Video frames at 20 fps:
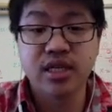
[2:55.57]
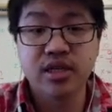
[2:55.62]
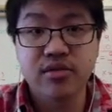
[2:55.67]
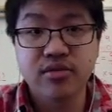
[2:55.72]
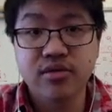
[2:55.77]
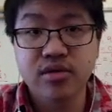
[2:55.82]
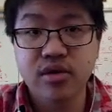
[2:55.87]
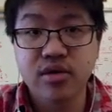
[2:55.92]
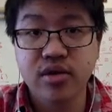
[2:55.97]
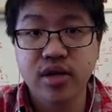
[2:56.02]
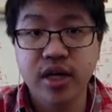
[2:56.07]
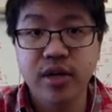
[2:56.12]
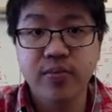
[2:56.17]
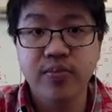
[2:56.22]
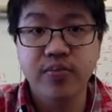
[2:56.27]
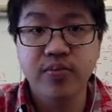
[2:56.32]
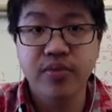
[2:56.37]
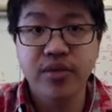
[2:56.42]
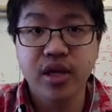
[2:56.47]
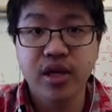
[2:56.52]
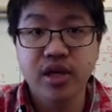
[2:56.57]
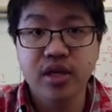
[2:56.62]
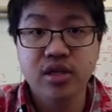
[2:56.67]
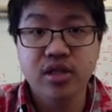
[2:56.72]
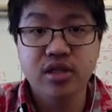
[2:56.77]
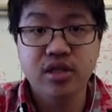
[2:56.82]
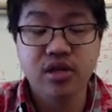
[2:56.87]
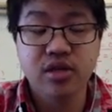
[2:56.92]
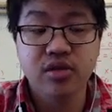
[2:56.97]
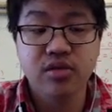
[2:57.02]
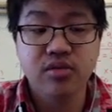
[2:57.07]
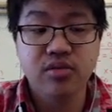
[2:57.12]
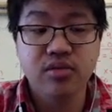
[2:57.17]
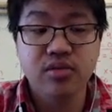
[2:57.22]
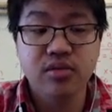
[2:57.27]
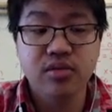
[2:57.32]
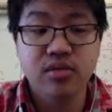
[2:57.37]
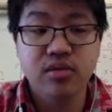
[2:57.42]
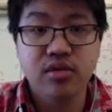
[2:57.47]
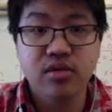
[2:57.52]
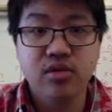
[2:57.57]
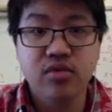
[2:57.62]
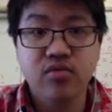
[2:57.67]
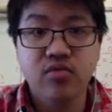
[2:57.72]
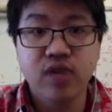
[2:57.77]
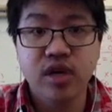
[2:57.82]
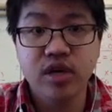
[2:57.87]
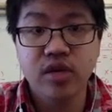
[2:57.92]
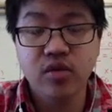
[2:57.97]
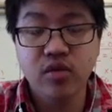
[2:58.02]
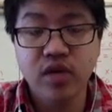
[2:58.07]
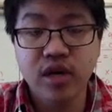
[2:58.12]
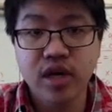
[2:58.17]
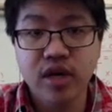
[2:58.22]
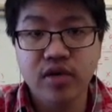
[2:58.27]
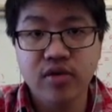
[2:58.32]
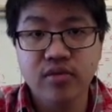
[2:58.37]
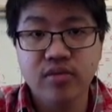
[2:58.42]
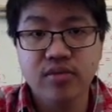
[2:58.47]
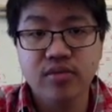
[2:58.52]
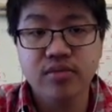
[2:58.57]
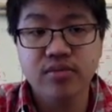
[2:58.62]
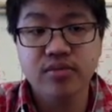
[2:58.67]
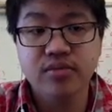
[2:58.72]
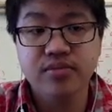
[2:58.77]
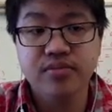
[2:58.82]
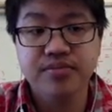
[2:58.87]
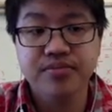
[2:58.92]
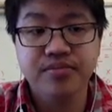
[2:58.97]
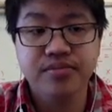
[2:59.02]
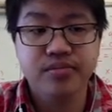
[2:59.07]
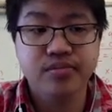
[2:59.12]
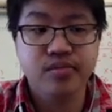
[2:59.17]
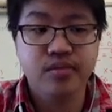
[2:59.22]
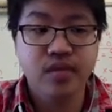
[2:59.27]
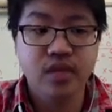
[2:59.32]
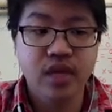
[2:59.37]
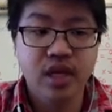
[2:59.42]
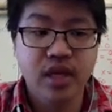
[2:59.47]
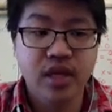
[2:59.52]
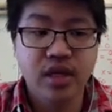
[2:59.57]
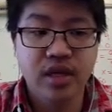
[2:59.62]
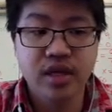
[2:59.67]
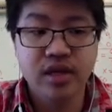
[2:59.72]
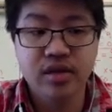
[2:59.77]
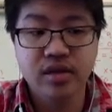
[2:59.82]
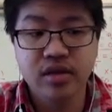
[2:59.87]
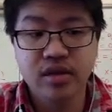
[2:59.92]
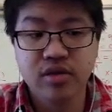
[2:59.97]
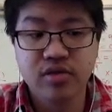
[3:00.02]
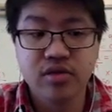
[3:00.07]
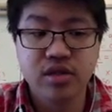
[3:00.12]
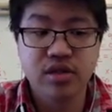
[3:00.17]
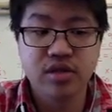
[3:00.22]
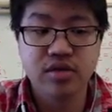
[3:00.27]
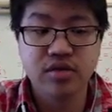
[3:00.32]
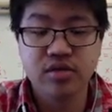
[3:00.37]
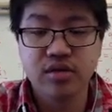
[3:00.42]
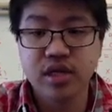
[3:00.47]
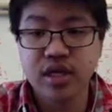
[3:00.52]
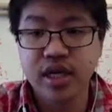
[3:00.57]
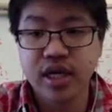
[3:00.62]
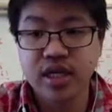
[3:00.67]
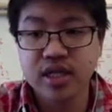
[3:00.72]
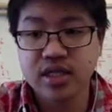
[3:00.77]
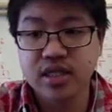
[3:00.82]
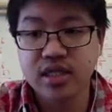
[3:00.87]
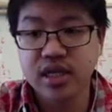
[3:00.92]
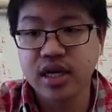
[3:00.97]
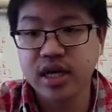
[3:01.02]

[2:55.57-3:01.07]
it, okay? So render one out, and then go to the next